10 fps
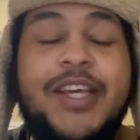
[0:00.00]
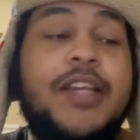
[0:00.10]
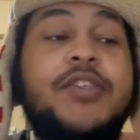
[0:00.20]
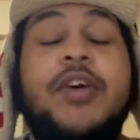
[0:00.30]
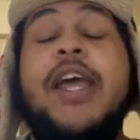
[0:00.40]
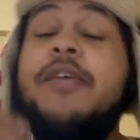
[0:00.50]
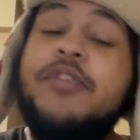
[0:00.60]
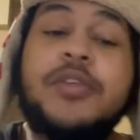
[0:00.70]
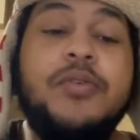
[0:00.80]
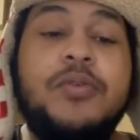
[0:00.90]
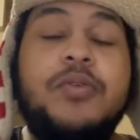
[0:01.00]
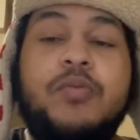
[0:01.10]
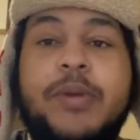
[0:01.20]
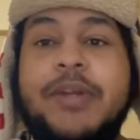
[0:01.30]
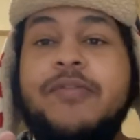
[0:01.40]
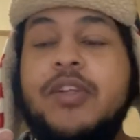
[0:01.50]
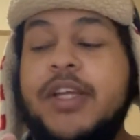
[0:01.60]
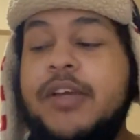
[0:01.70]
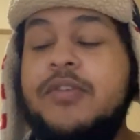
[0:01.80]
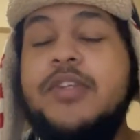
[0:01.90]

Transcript: So I have two web novel accounts.